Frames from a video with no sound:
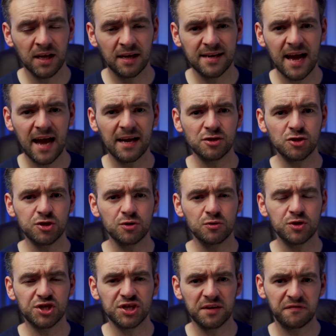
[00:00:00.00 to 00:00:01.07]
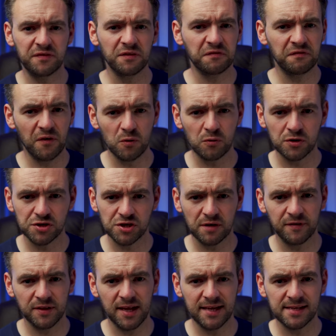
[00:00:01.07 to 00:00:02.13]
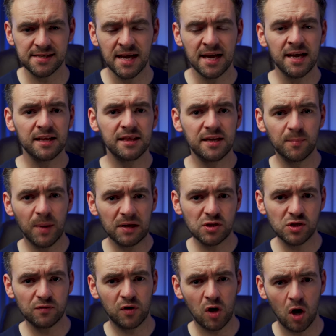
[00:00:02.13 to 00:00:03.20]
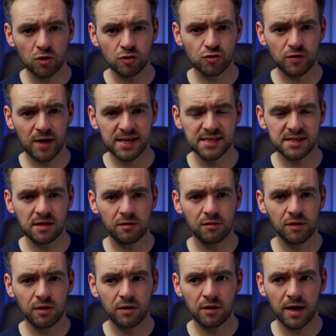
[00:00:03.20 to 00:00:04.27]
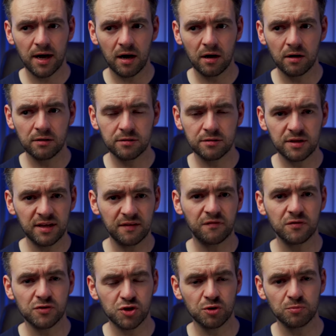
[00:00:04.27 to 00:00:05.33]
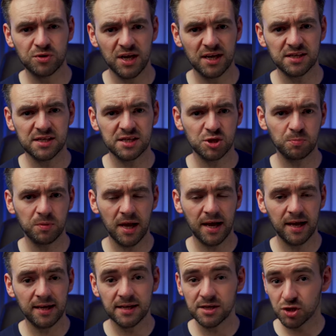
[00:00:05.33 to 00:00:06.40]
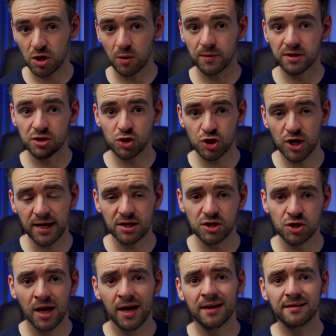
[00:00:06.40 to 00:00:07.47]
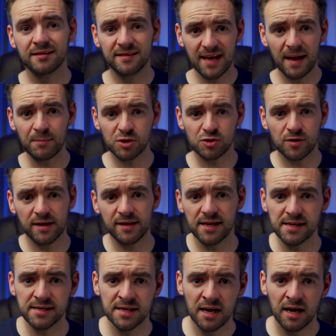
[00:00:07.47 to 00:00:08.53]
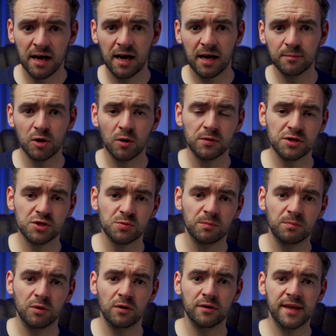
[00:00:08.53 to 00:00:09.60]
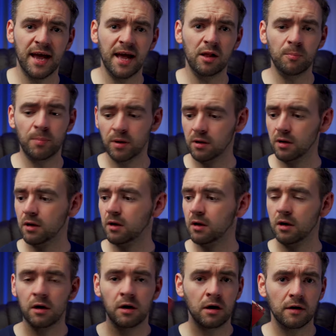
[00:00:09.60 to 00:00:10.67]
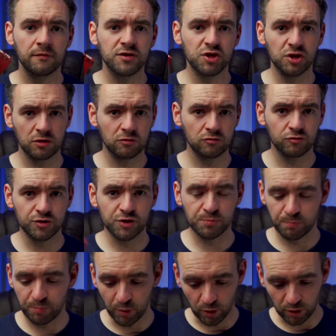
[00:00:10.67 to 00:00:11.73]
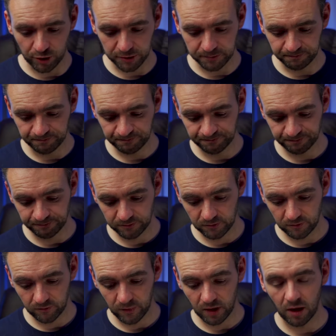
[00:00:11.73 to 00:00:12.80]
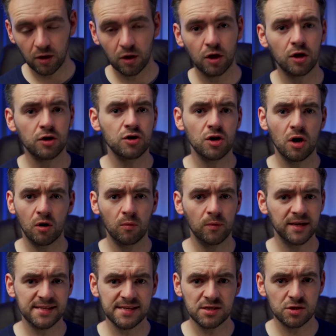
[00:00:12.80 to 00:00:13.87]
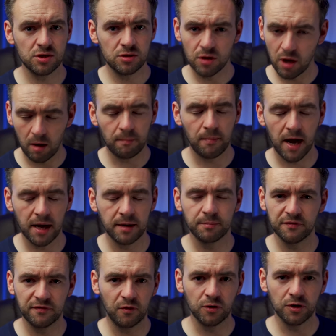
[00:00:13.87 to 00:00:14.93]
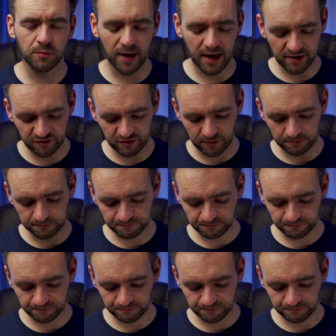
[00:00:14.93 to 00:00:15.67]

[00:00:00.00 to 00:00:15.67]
Now, as you shift the focus of a lens, the amount of contrast that different subjects display is going to change. To demonstrate this, I'm going to employ the help of a children's book. And no, it is not mine before you ask.